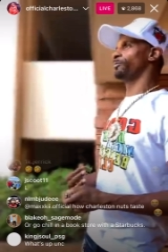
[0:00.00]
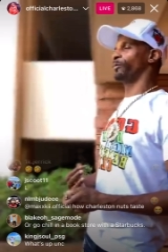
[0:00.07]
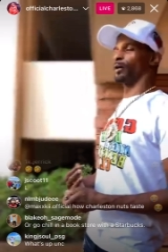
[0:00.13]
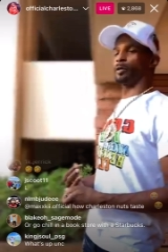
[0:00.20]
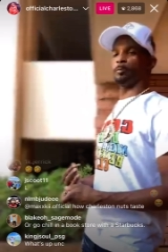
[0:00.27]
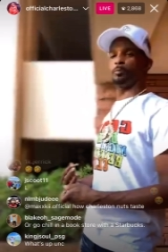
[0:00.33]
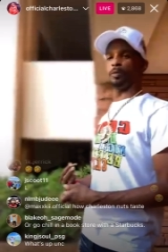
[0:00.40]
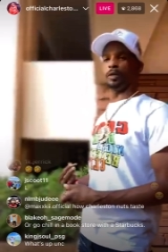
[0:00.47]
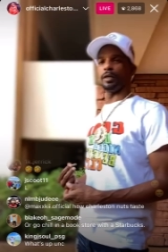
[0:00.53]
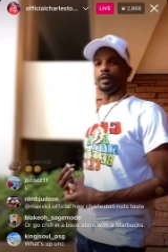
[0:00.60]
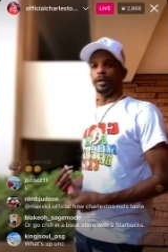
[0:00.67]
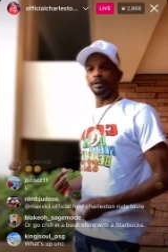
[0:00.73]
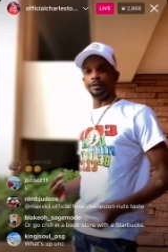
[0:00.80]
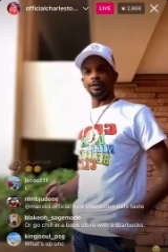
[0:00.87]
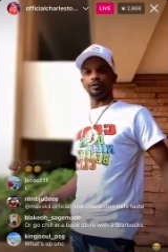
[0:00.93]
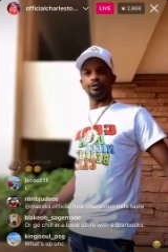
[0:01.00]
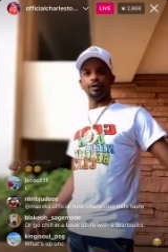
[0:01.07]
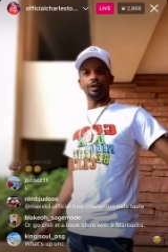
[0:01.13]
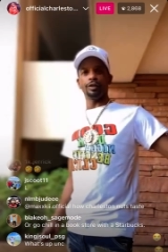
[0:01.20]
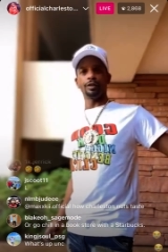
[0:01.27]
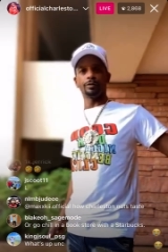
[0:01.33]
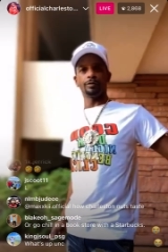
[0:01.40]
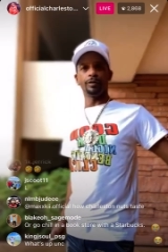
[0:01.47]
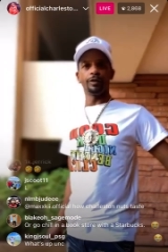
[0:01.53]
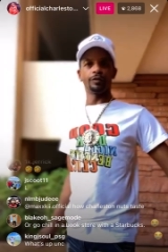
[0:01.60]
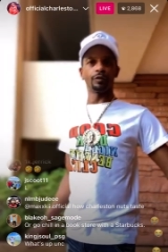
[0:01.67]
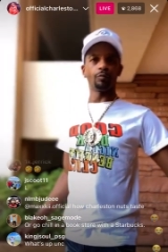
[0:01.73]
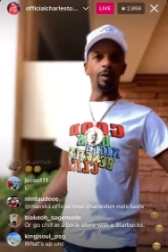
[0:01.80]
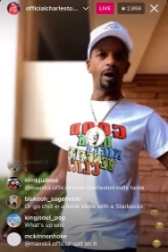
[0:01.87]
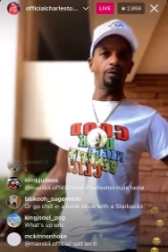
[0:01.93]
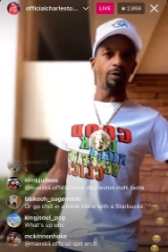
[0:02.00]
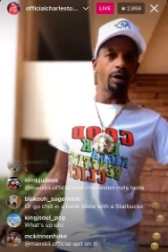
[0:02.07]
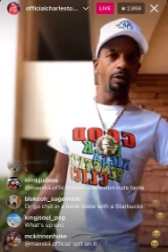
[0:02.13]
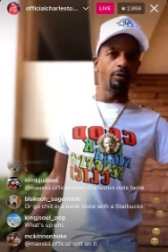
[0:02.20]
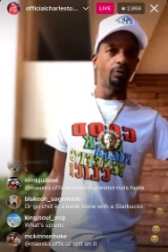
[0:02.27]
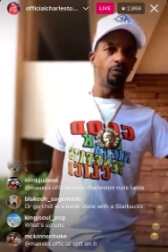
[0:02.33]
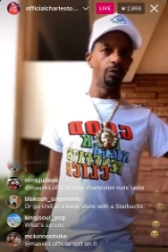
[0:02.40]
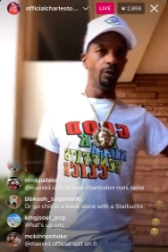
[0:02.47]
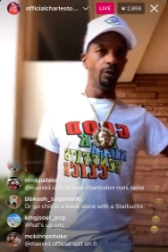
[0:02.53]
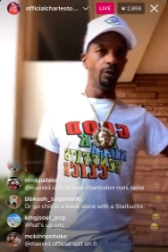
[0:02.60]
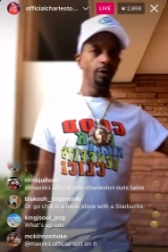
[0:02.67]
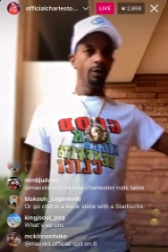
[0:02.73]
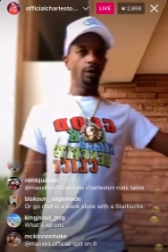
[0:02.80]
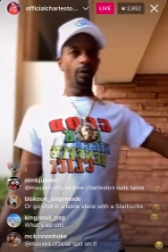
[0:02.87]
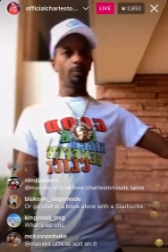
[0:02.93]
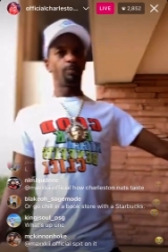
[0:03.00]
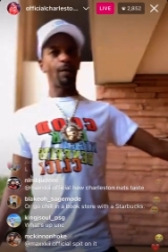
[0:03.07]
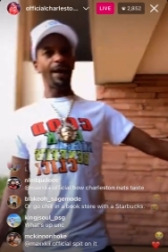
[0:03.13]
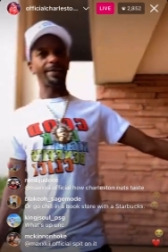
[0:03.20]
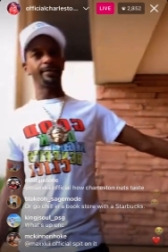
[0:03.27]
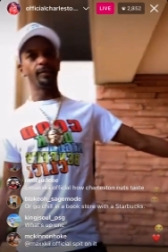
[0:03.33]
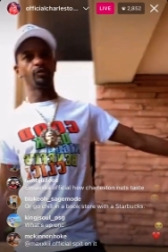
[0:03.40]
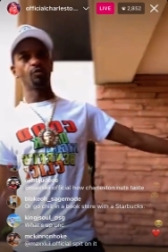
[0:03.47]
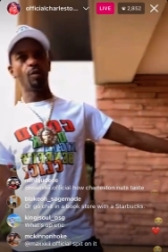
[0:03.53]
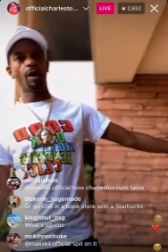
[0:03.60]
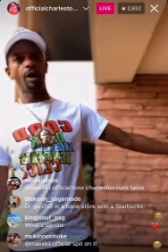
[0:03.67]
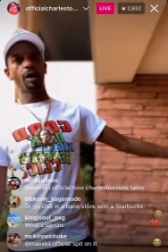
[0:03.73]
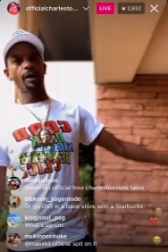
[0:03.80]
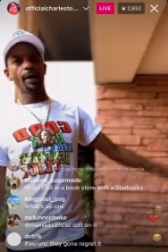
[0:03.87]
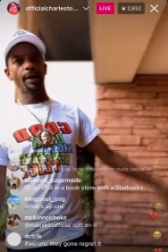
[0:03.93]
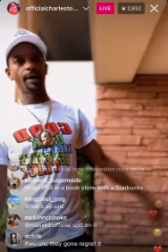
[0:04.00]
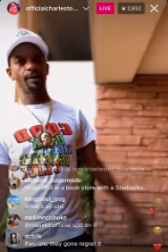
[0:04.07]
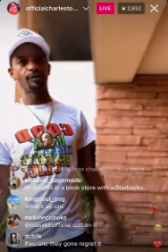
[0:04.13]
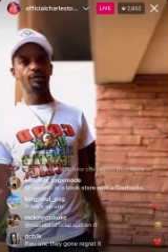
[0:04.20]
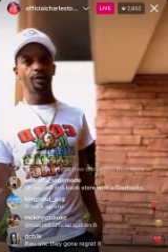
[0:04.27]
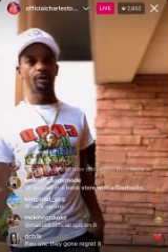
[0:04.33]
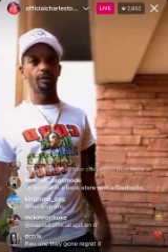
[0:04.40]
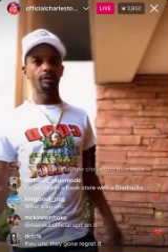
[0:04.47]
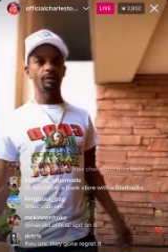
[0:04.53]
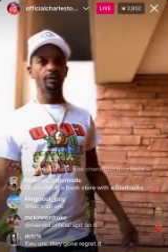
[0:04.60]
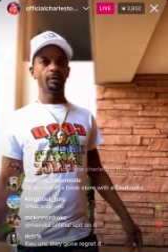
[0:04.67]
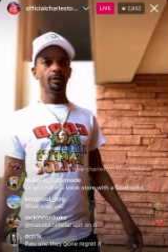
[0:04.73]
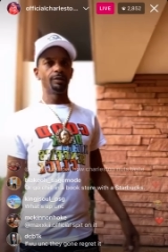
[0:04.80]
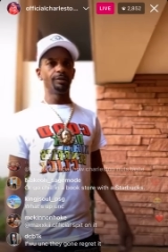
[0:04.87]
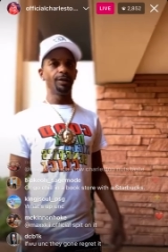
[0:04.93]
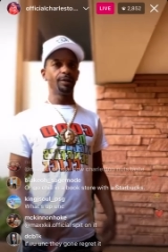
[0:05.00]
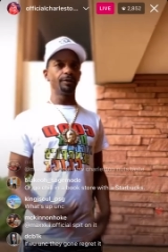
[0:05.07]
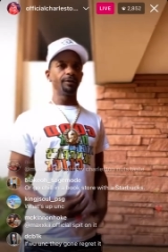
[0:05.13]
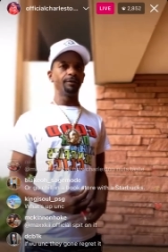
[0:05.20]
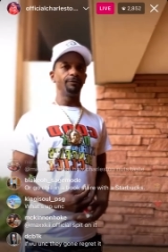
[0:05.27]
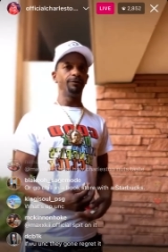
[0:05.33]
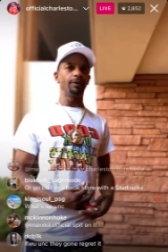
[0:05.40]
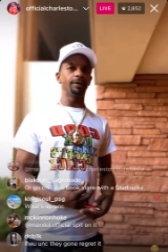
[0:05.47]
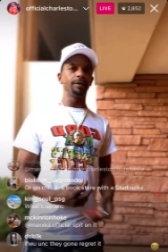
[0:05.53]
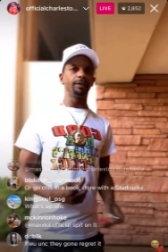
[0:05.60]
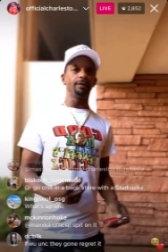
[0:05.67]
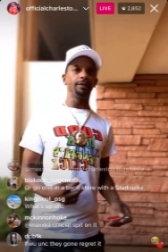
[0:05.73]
motherfucking pick. This nigga is a walk on, a practice squad ass nigga. Nigga, fuck